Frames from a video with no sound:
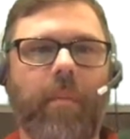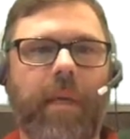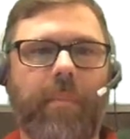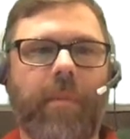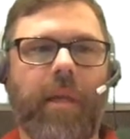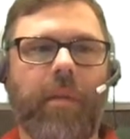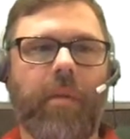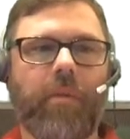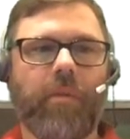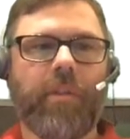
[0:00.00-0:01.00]
pipeline,
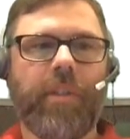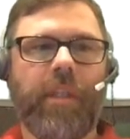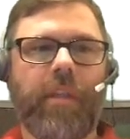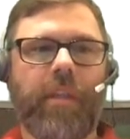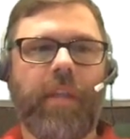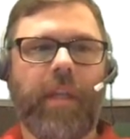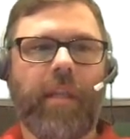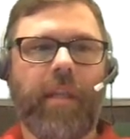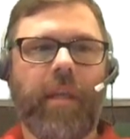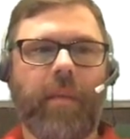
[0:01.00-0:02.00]
you'll see that
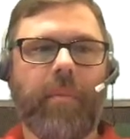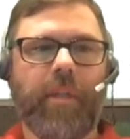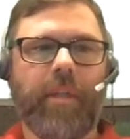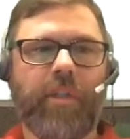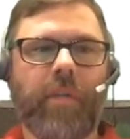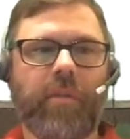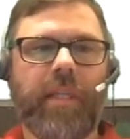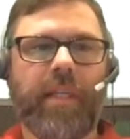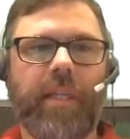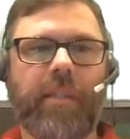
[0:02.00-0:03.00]
additional
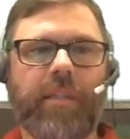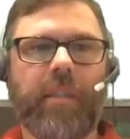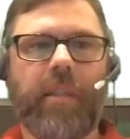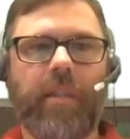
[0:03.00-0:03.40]
tenants,